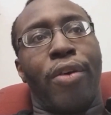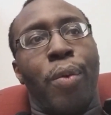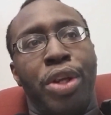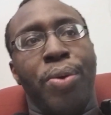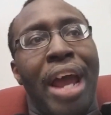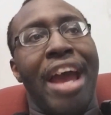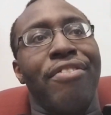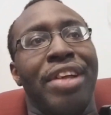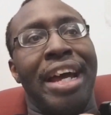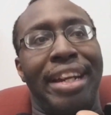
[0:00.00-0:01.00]
When you
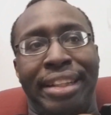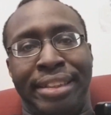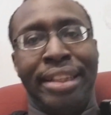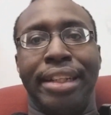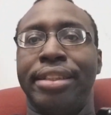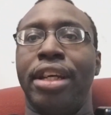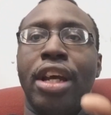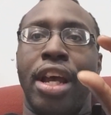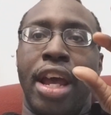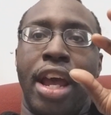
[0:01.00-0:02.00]
have that, is this:
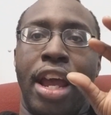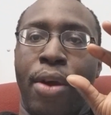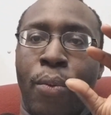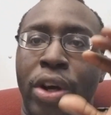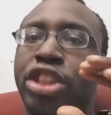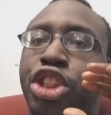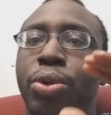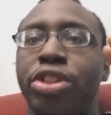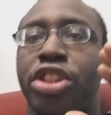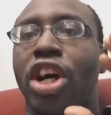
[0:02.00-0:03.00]
once
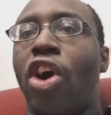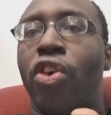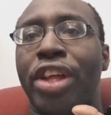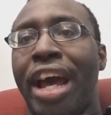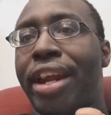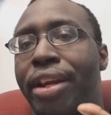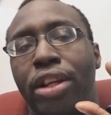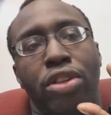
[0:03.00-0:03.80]
you install that